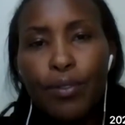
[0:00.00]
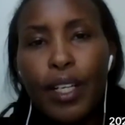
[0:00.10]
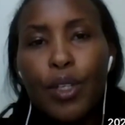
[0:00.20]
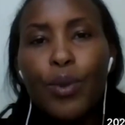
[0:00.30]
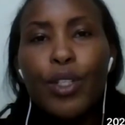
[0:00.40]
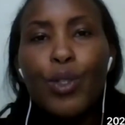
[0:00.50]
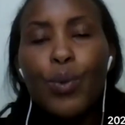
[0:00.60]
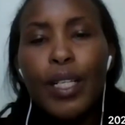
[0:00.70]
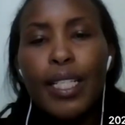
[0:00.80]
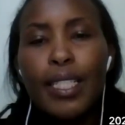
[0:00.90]
and you need to
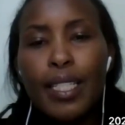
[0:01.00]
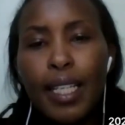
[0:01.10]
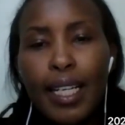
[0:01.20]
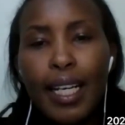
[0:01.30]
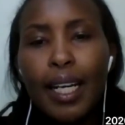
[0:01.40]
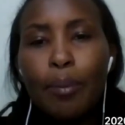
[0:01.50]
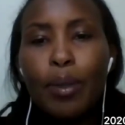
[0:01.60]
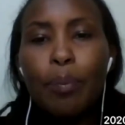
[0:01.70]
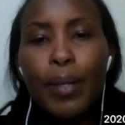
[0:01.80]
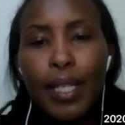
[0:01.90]
understand and be
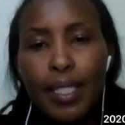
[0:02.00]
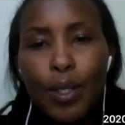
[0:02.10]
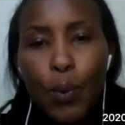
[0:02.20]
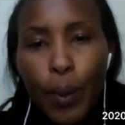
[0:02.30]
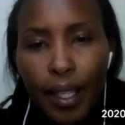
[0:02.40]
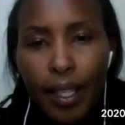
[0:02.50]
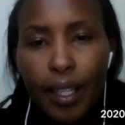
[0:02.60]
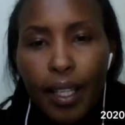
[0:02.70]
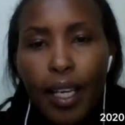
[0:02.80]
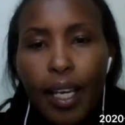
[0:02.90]
present with
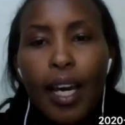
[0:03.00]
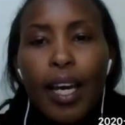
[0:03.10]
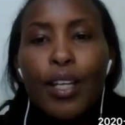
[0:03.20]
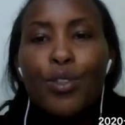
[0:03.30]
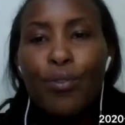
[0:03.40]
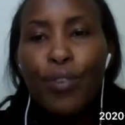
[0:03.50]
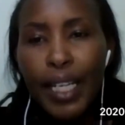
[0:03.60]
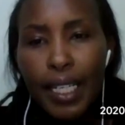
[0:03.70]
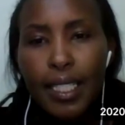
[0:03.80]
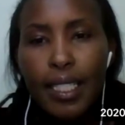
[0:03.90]
is your
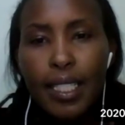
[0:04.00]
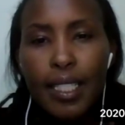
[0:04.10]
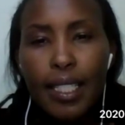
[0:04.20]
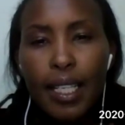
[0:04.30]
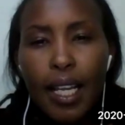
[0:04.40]
finances.